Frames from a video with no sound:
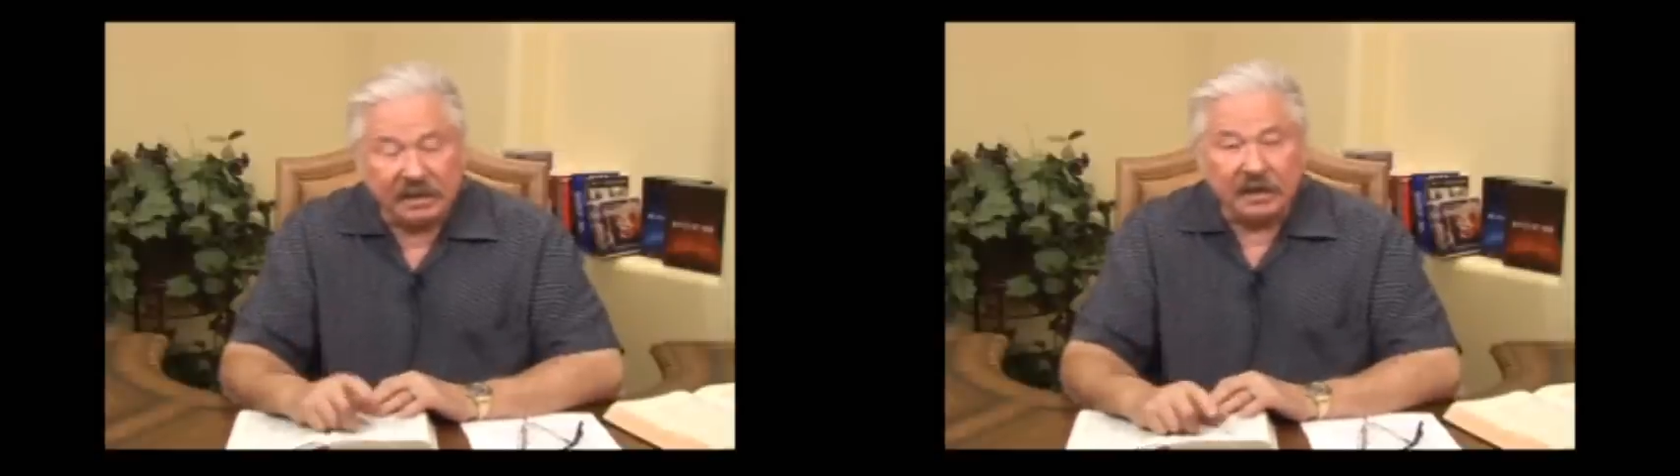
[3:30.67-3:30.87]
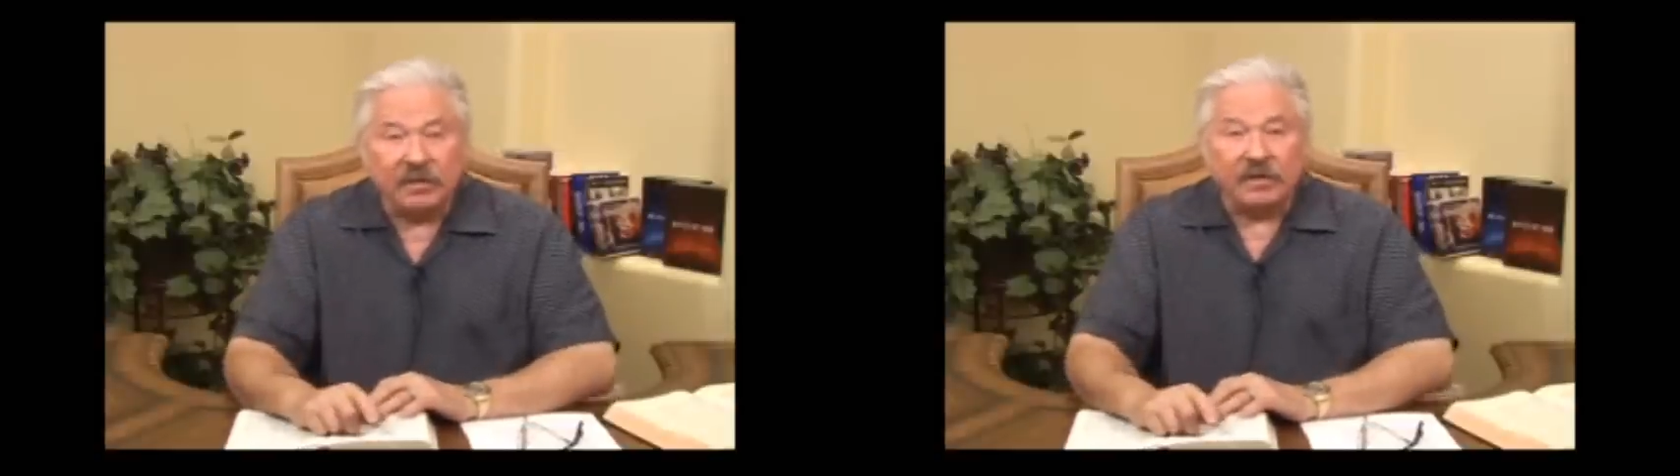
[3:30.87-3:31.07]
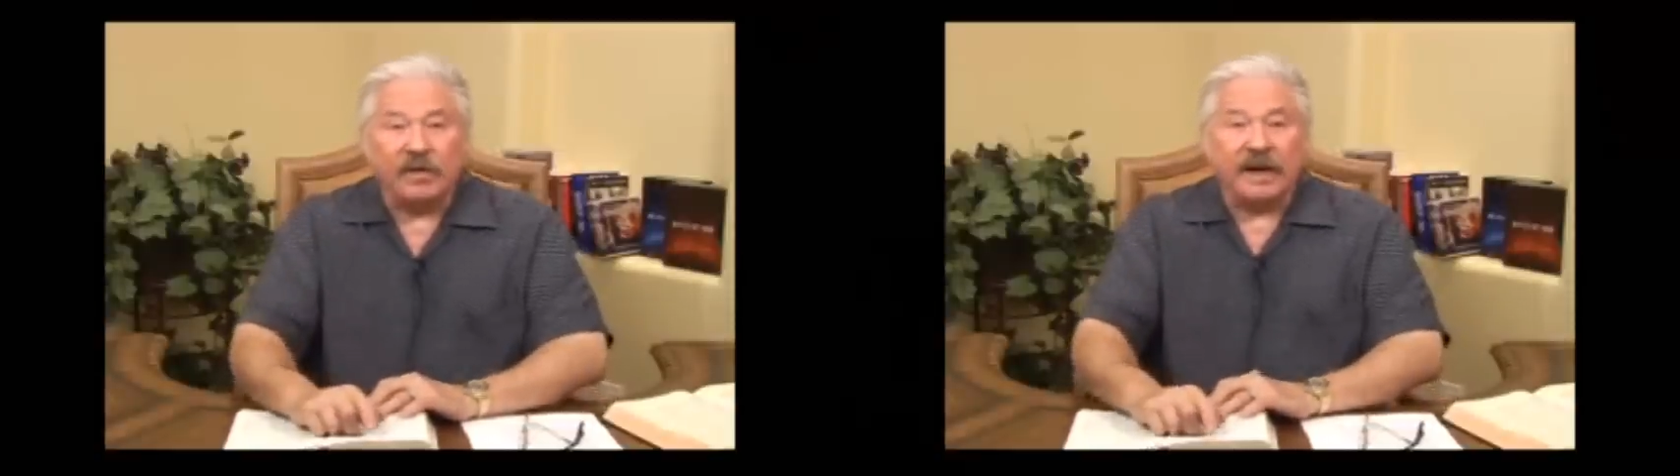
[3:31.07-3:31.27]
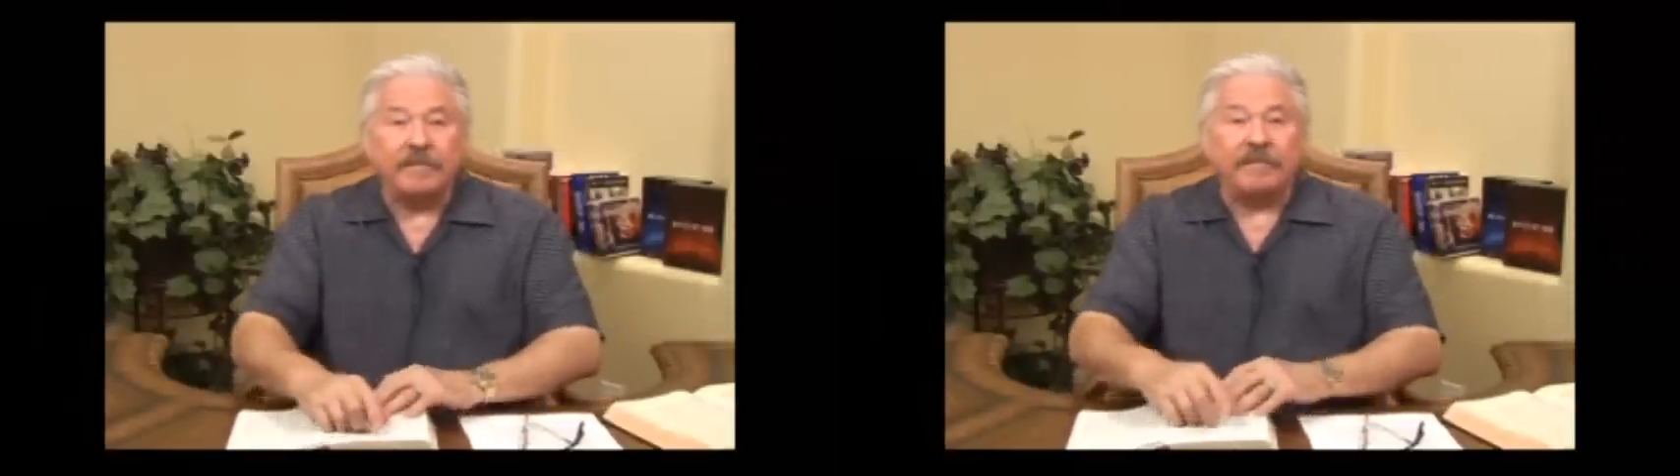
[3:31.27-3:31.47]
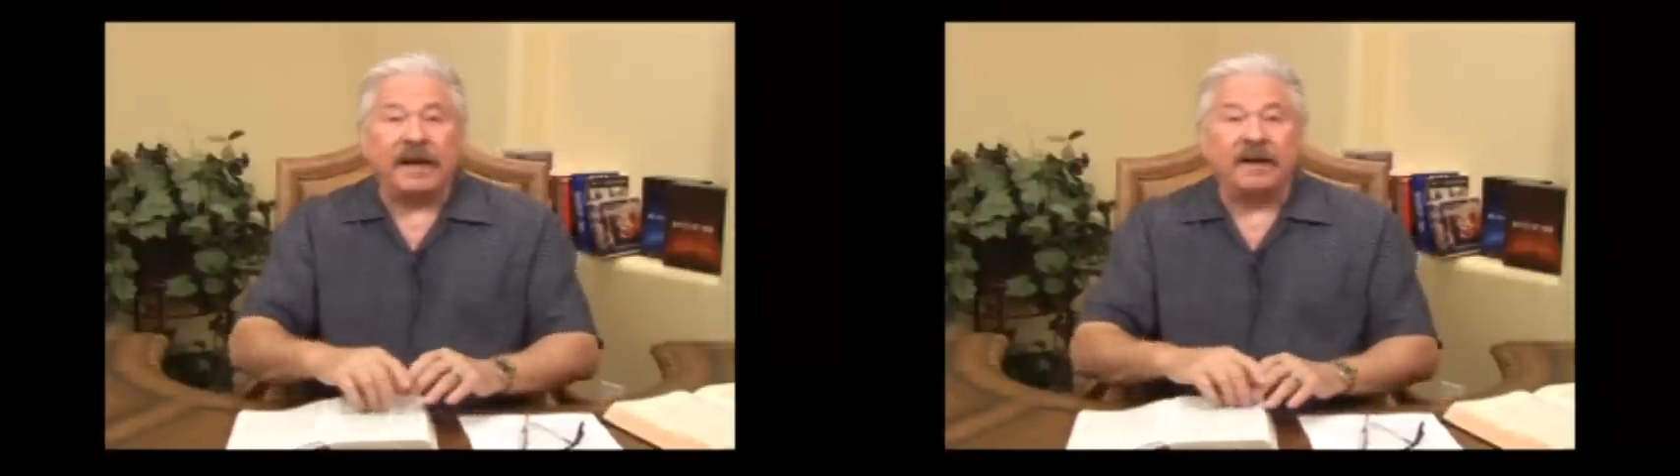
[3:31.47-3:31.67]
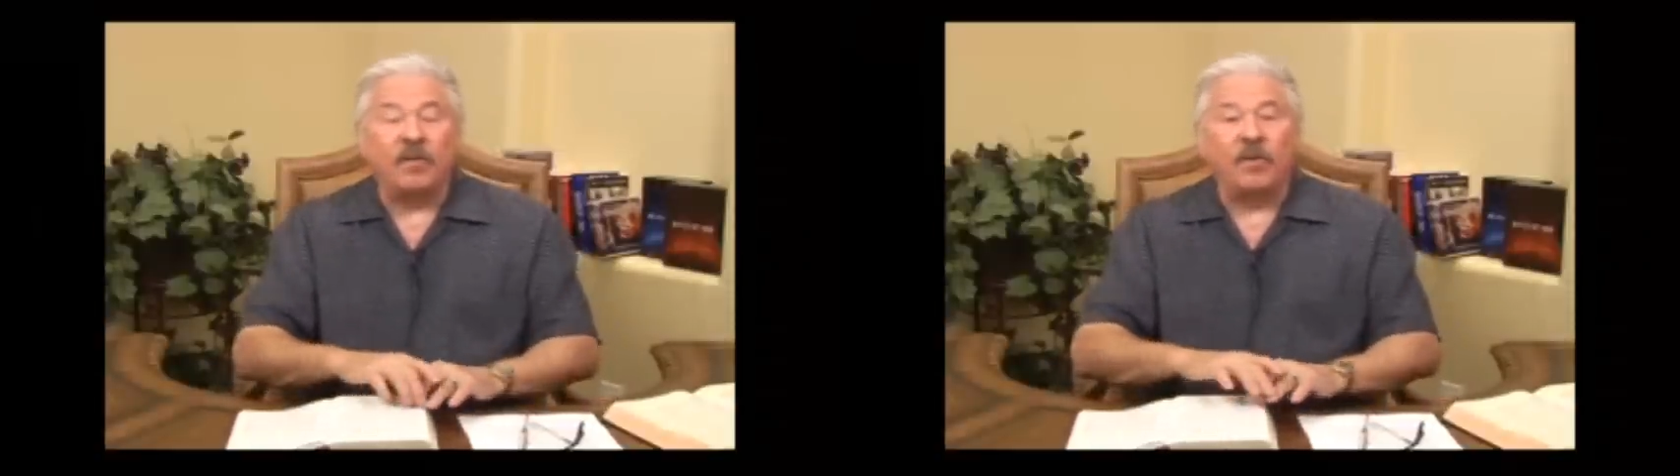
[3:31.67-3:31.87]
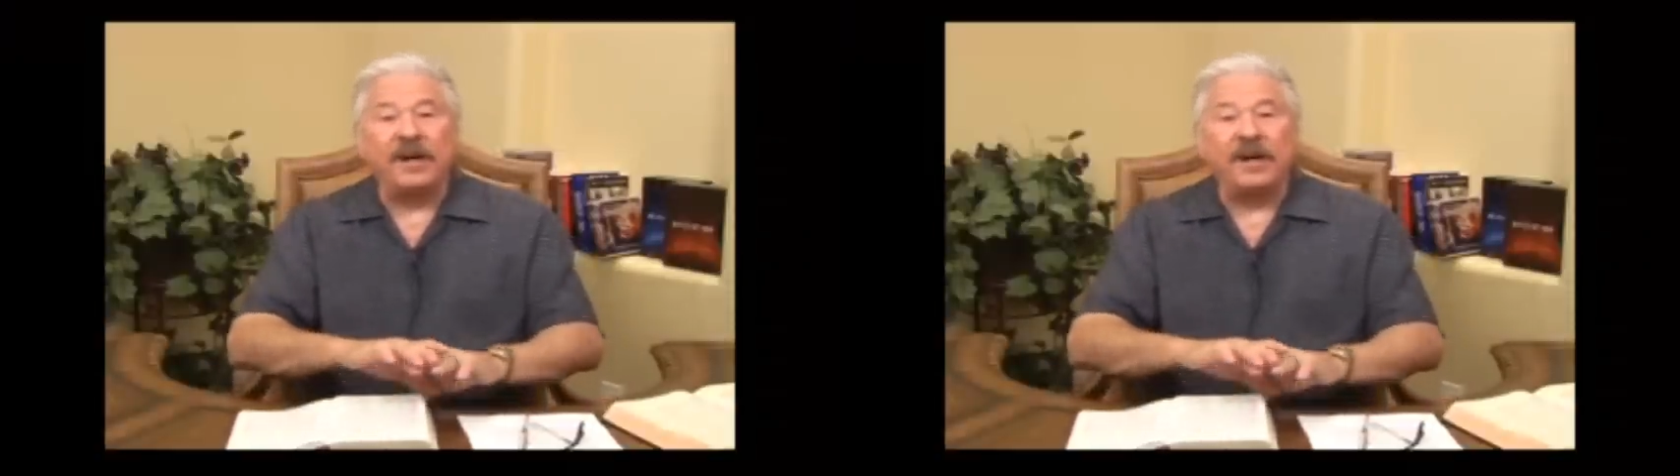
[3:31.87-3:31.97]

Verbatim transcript: it would wipe out